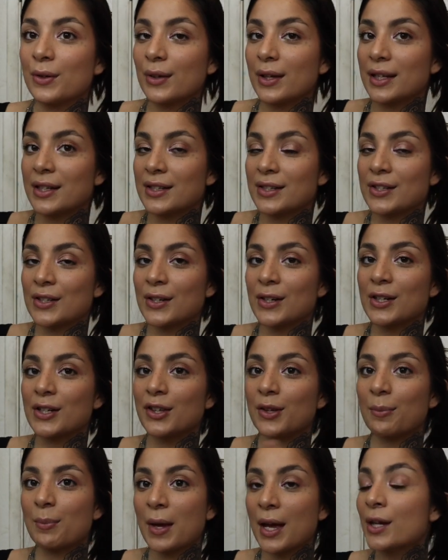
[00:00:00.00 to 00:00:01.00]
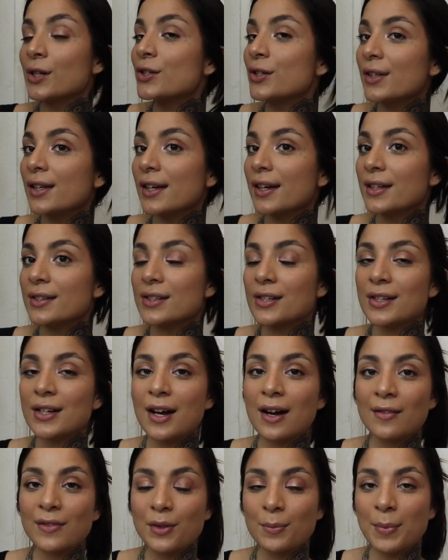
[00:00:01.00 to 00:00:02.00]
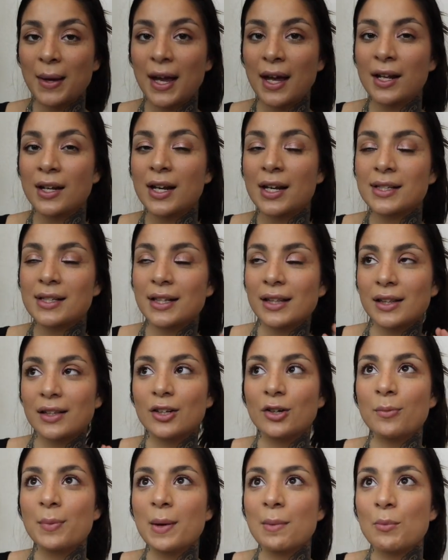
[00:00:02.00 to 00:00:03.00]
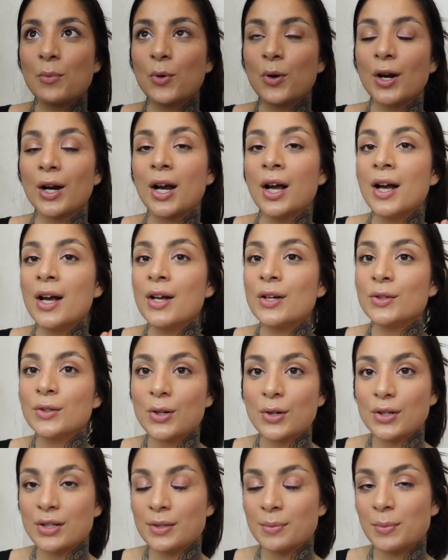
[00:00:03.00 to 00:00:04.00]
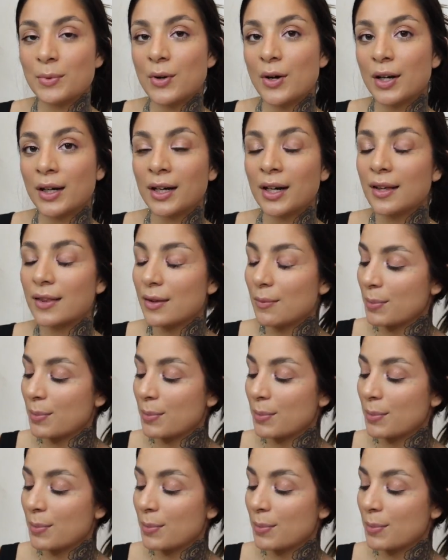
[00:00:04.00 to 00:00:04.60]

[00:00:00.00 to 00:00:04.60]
insert the picture that I took of the pan. It's a little bit more noticeable on the